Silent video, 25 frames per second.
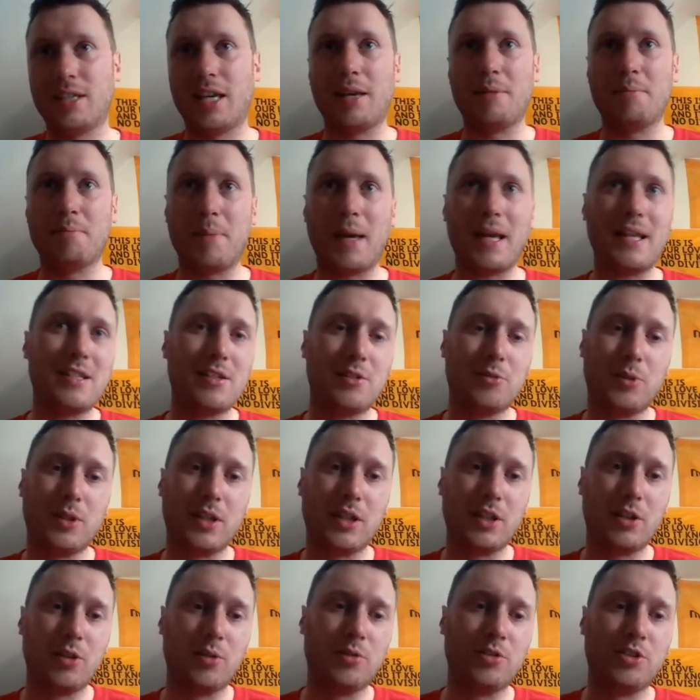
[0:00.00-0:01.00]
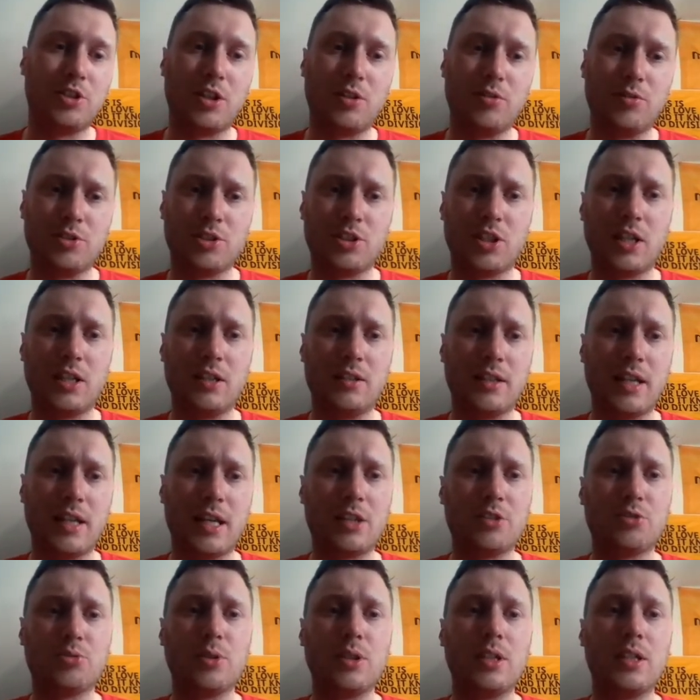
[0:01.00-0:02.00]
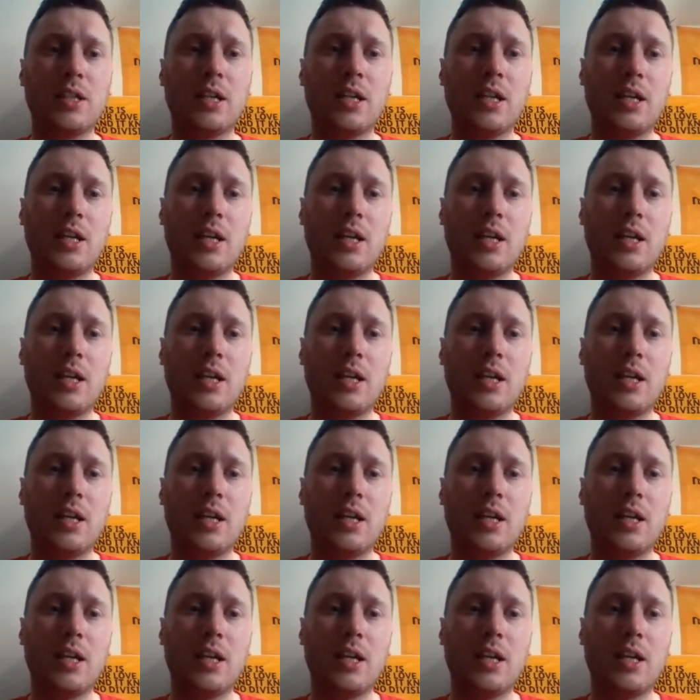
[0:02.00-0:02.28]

getting better when they go on general sale next week.